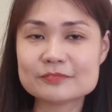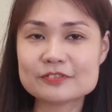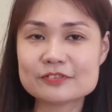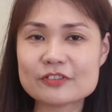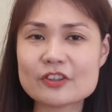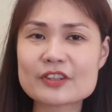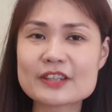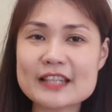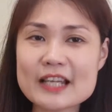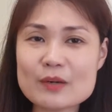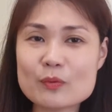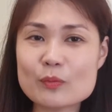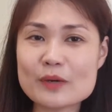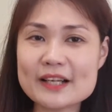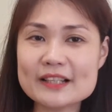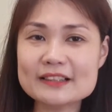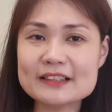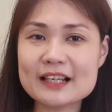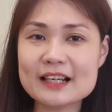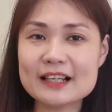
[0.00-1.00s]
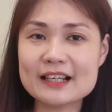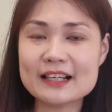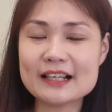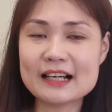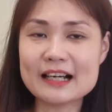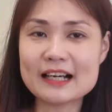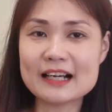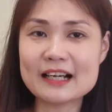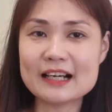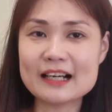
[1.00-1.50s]
For that one,
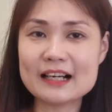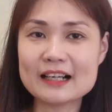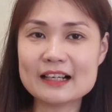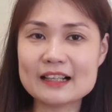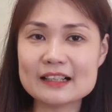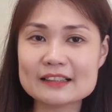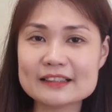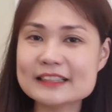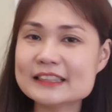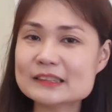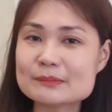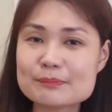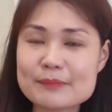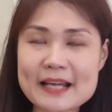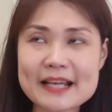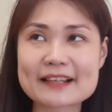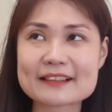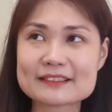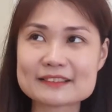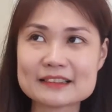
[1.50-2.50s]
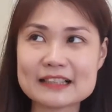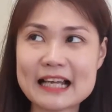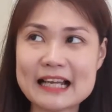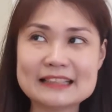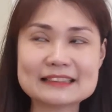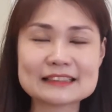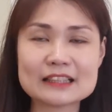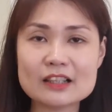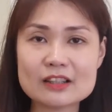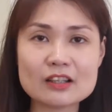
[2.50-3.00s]
this bag
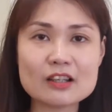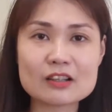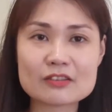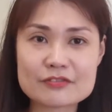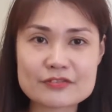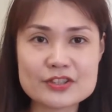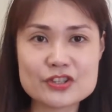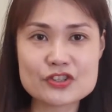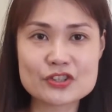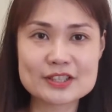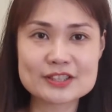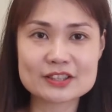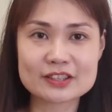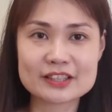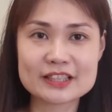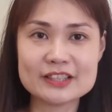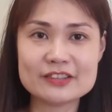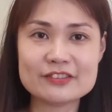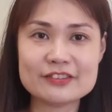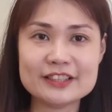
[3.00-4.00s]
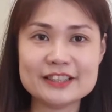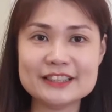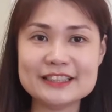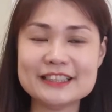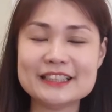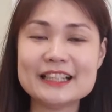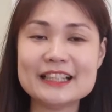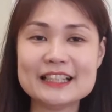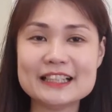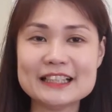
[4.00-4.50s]
has a lot of features on it
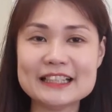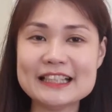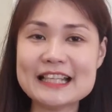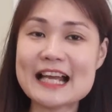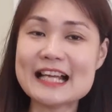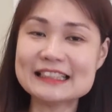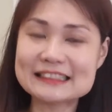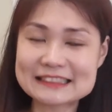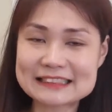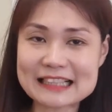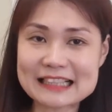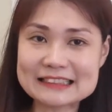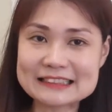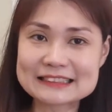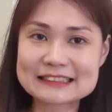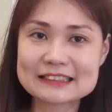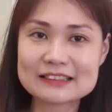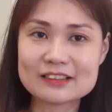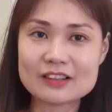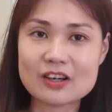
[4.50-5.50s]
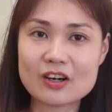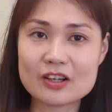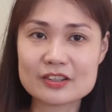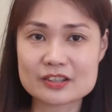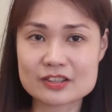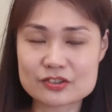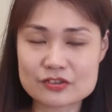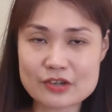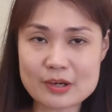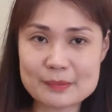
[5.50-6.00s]
already. It has studs on
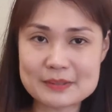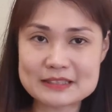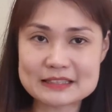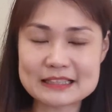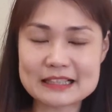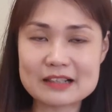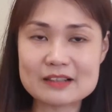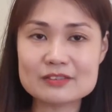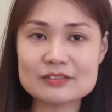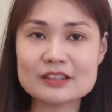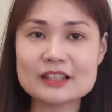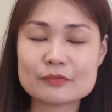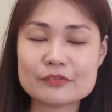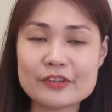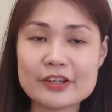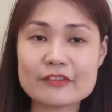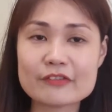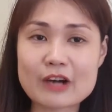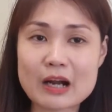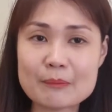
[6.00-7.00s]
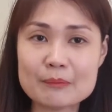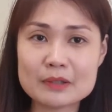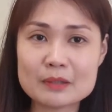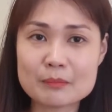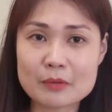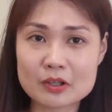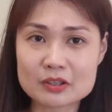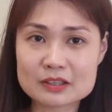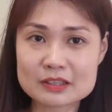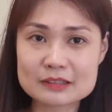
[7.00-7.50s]
the strap itself, red rubber
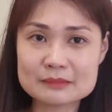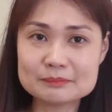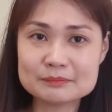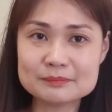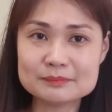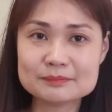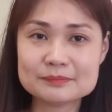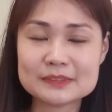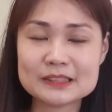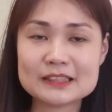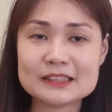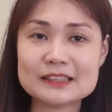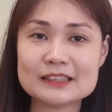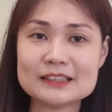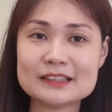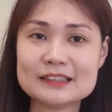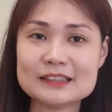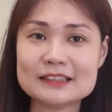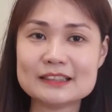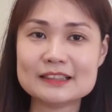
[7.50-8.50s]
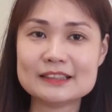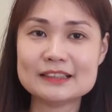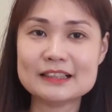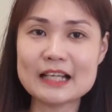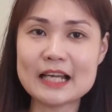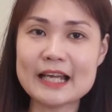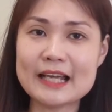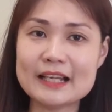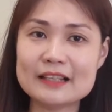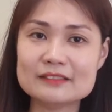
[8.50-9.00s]
bottom,
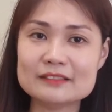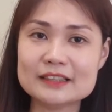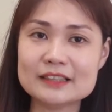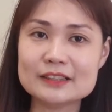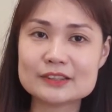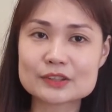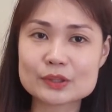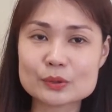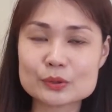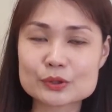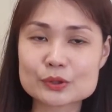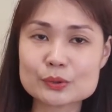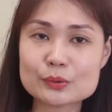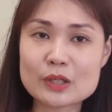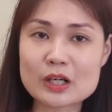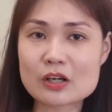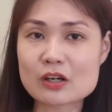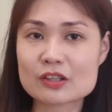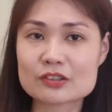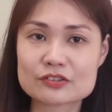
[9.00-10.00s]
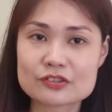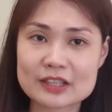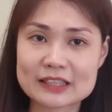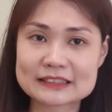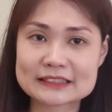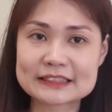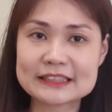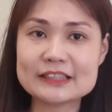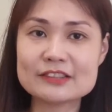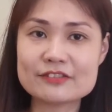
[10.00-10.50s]
and it's also a
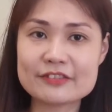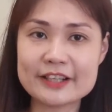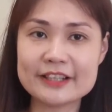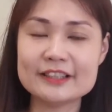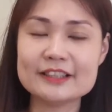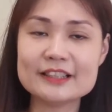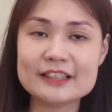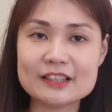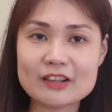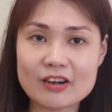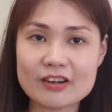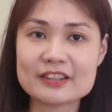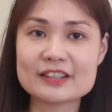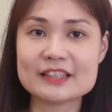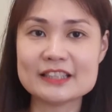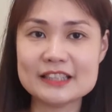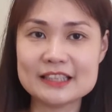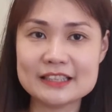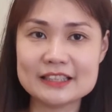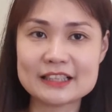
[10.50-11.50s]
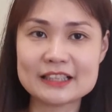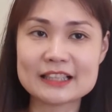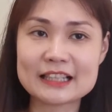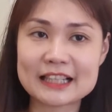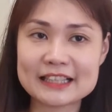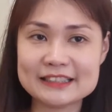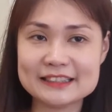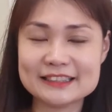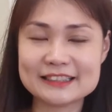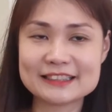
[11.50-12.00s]
contrasting red on the inner
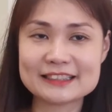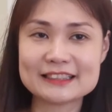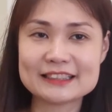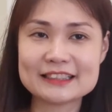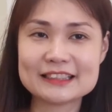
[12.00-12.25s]
lining.